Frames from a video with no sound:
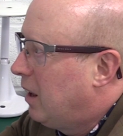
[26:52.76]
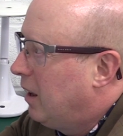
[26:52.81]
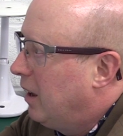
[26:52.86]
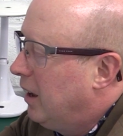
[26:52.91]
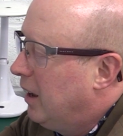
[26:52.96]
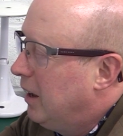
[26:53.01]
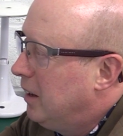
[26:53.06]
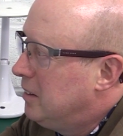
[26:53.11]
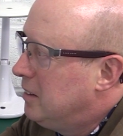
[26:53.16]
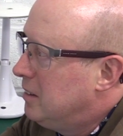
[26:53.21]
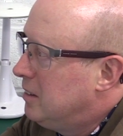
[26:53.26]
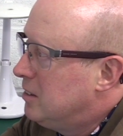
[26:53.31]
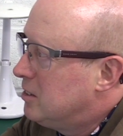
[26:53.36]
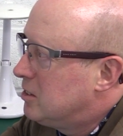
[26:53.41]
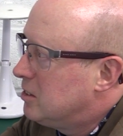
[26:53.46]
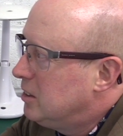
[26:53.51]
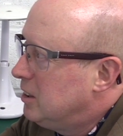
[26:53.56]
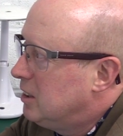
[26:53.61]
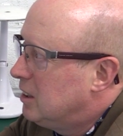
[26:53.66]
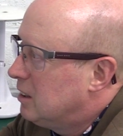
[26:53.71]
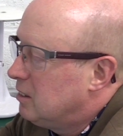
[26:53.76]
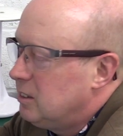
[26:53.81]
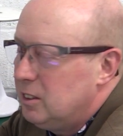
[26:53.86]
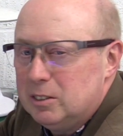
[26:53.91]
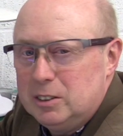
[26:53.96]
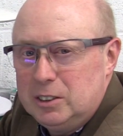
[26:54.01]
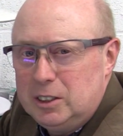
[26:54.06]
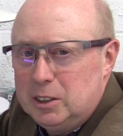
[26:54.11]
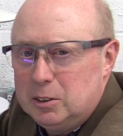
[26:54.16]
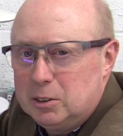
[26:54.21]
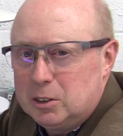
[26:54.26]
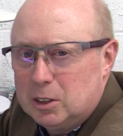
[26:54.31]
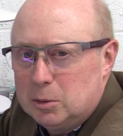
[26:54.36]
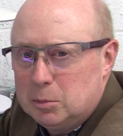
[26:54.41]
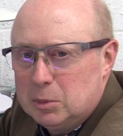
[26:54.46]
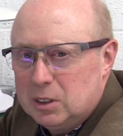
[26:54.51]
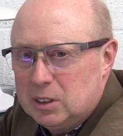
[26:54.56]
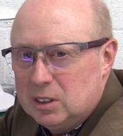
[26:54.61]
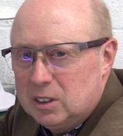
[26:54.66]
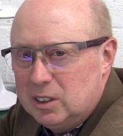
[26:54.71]
And you're a
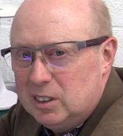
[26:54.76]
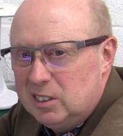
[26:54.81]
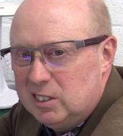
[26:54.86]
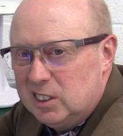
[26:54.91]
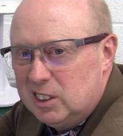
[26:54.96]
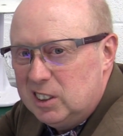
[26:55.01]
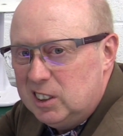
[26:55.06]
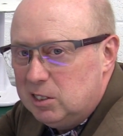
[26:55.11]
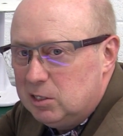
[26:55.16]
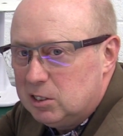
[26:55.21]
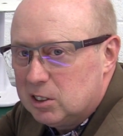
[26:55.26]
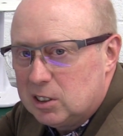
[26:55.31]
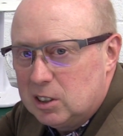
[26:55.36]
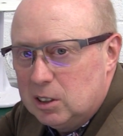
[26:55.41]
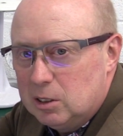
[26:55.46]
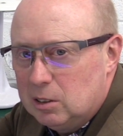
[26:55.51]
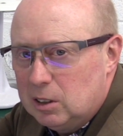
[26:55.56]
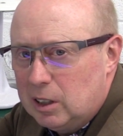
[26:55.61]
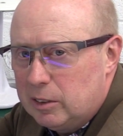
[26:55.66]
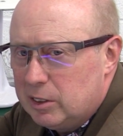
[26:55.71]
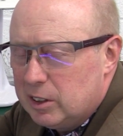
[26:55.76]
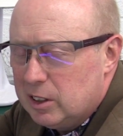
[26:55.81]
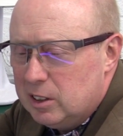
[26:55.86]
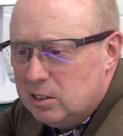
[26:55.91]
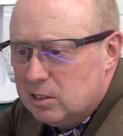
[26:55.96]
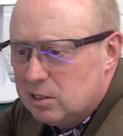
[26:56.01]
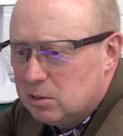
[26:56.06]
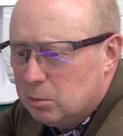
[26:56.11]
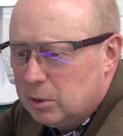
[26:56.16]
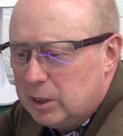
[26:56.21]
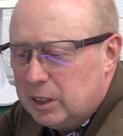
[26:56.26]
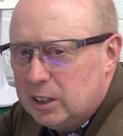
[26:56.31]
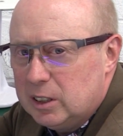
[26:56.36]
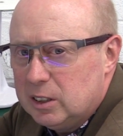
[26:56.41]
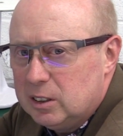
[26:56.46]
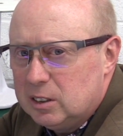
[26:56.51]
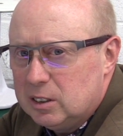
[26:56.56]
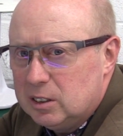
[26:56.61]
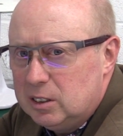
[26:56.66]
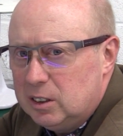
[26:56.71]
newcomer, you're in a new school, everything's
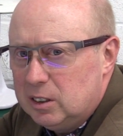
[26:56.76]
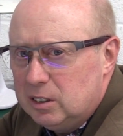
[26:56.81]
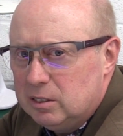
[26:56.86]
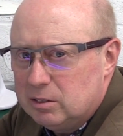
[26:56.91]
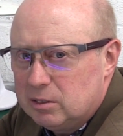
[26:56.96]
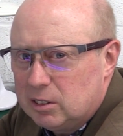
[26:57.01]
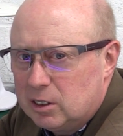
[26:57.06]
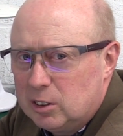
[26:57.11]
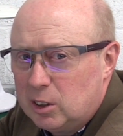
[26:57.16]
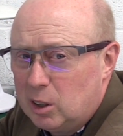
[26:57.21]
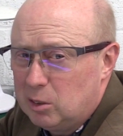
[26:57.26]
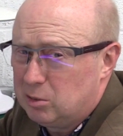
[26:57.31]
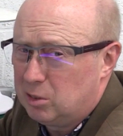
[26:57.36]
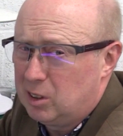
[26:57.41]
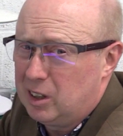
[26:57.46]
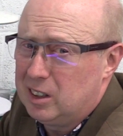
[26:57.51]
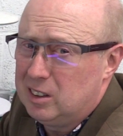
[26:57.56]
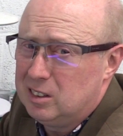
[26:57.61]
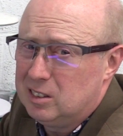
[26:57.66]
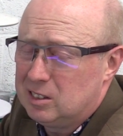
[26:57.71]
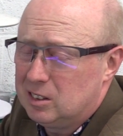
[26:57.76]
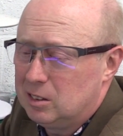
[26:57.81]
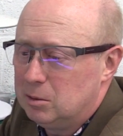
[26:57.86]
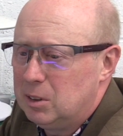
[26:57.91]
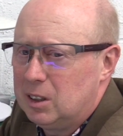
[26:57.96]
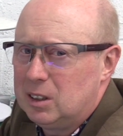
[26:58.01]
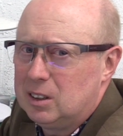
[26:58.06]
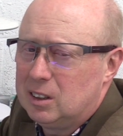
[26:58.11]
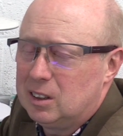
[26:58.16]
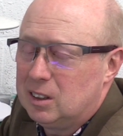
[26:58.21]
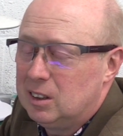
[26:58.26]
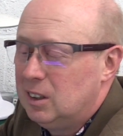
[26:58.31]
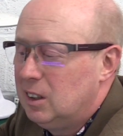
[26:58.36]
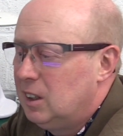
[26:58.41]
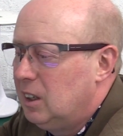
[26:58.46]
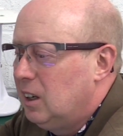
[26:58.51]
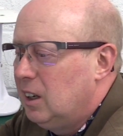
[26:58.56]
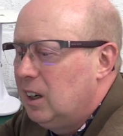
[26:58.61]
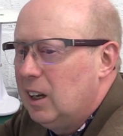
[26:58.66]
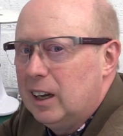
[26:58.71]
weird, and you've got no friends, and blah, blah.
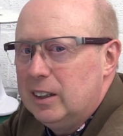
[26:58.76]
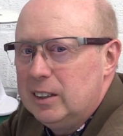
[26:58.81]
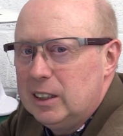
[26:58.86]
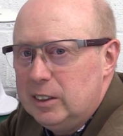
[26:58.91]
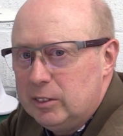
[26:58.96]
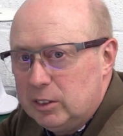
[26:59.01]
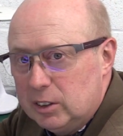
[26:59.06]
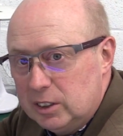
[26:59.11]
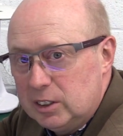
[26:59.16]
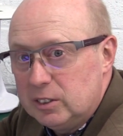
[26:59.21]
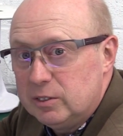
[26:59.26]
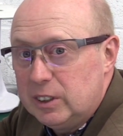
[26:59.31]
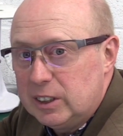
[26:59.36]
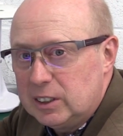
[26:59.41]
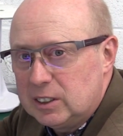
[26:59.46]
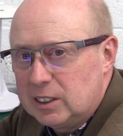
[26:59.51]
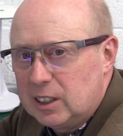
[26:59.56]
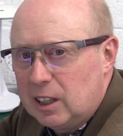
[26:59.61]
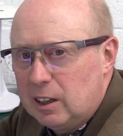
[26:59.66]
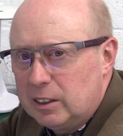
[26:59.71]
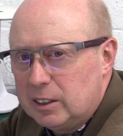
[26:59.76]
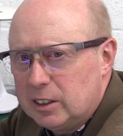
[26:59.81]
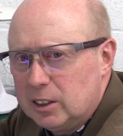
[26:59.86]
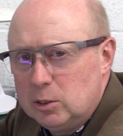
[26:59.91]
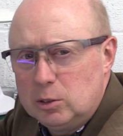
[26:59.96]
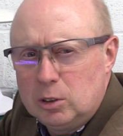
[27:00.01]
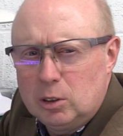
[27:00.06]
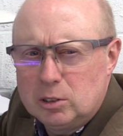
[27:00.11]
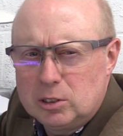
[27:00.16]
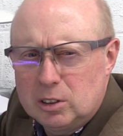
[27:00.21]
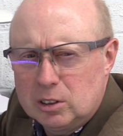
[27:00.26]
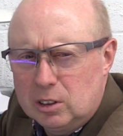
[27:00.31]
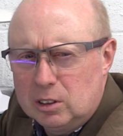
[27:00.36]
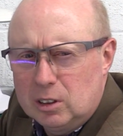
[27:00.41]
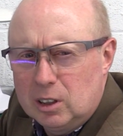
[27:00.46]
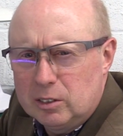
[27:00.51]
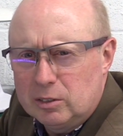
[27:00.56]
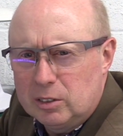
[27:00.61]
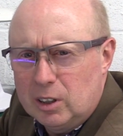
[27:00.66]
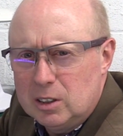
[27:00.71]
And then you've got this Victor character who's also
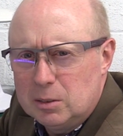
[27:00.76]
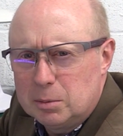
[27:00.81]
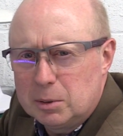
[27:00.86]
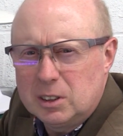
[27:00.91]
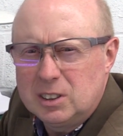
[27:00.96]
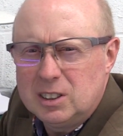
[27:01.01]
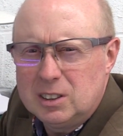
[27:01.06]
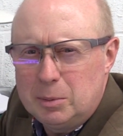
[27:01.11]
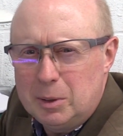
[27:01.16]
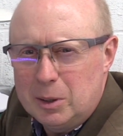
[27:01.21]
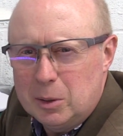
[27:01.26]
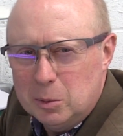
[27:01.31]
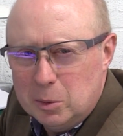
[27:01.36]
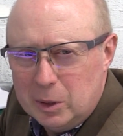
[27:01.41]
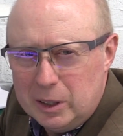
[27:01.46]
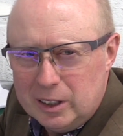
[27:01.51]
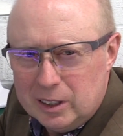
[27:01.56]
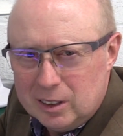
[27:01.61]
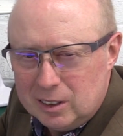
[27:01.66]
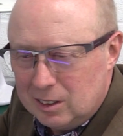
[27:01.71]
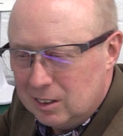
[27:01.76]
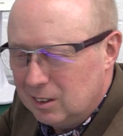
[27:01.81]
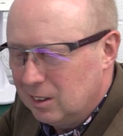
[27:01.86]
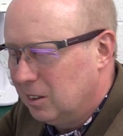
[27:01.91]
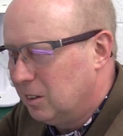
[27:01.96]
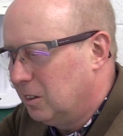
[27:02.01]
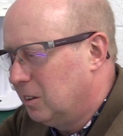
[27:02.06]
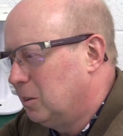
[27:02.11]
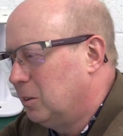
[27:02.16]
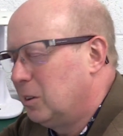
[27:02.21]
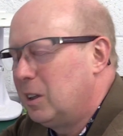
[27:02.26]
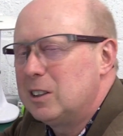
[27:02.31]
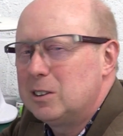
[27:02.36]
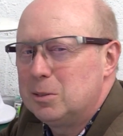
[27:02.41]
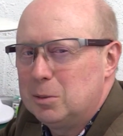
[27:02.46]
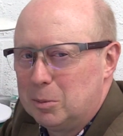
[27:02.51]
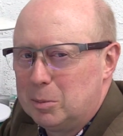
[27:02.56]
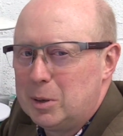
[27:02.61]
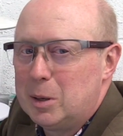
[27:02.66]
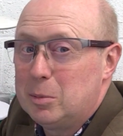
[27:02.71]
got no friends because he's a bit weird, or
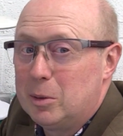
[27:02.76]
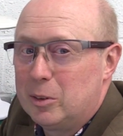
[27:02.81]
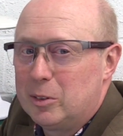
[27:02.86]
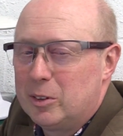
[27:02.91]
that's what people